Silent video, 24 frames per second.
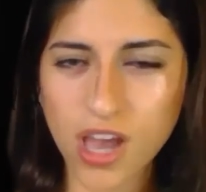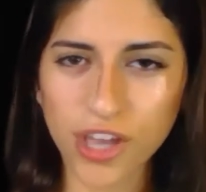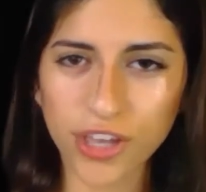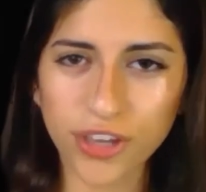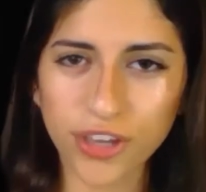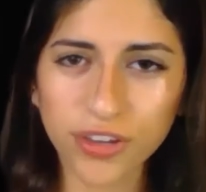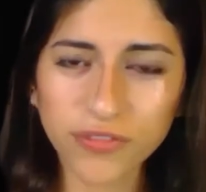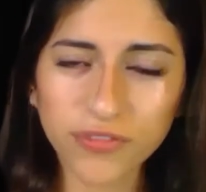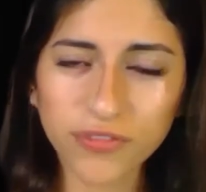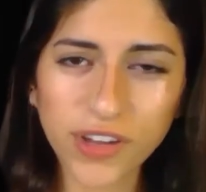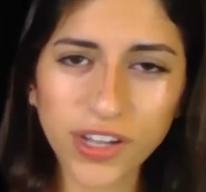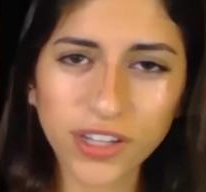
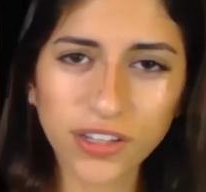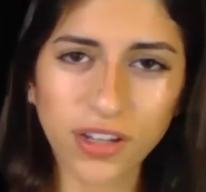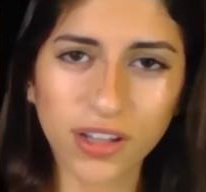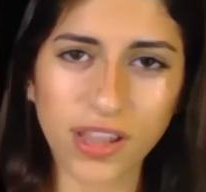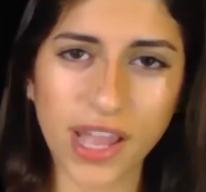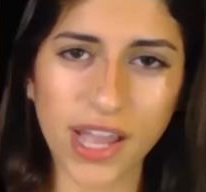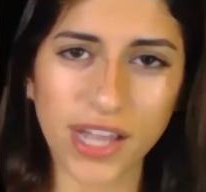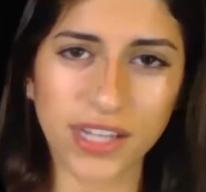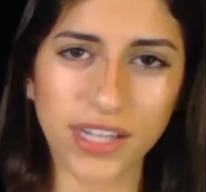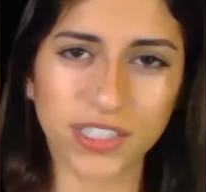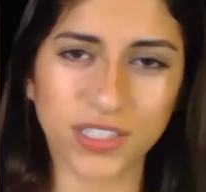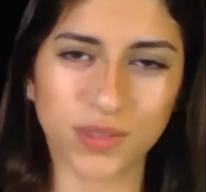You can find our
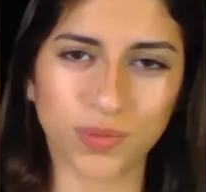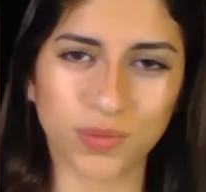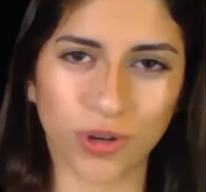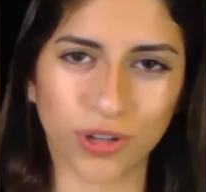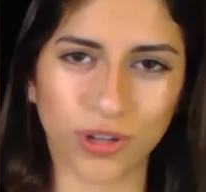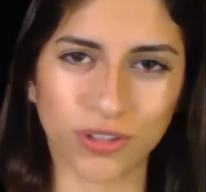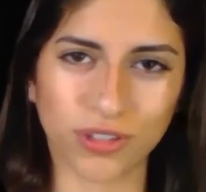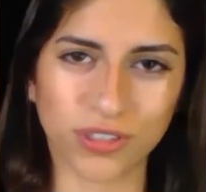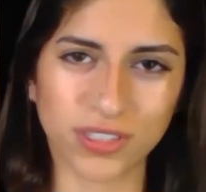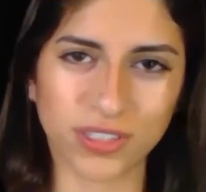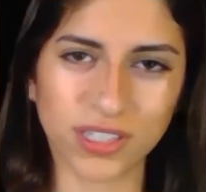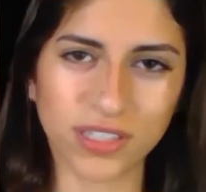latest
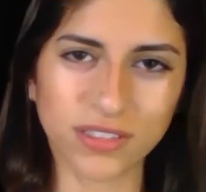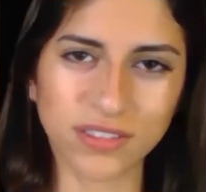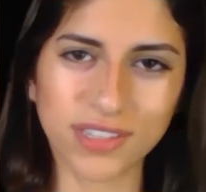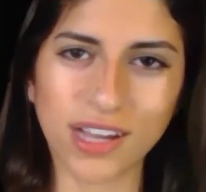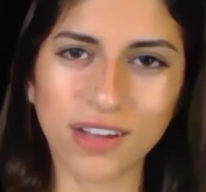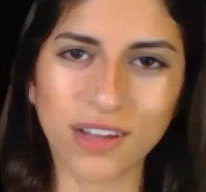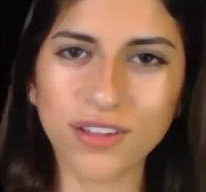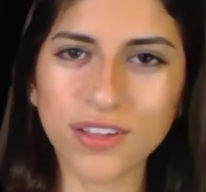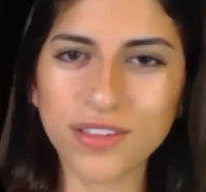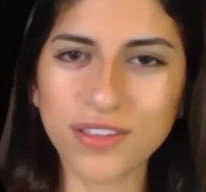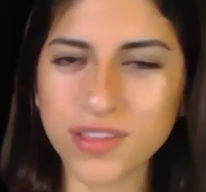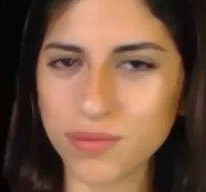models and
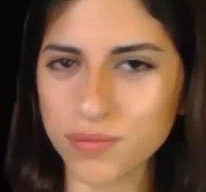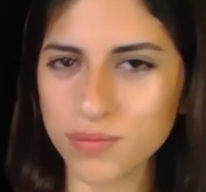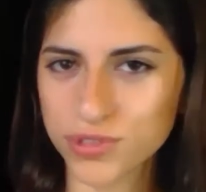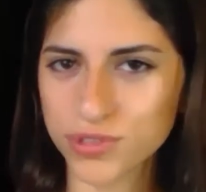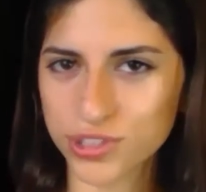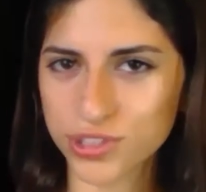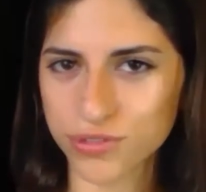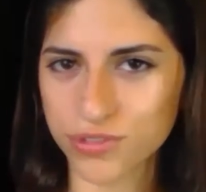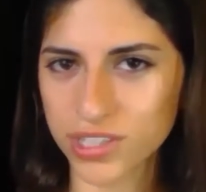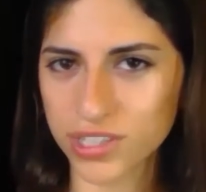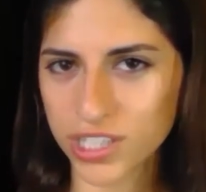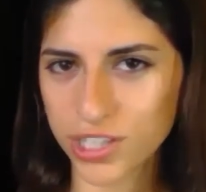download them
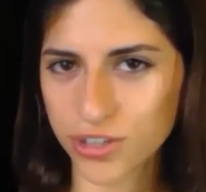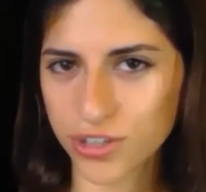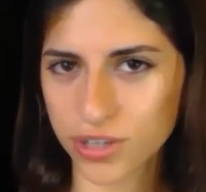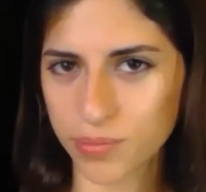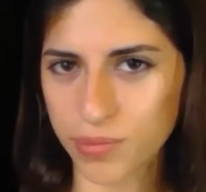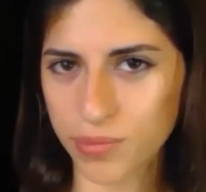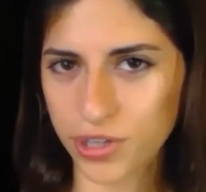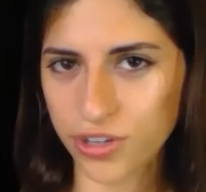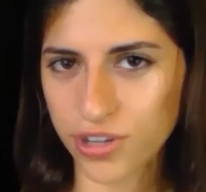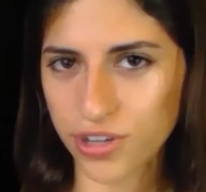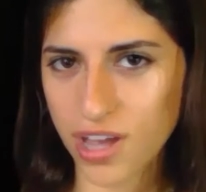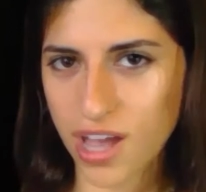to run at your
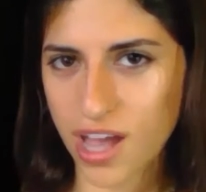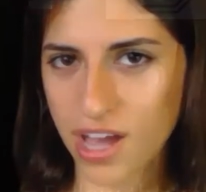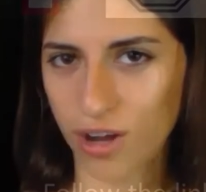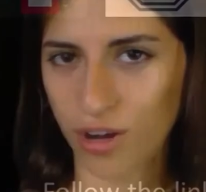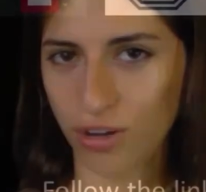computer at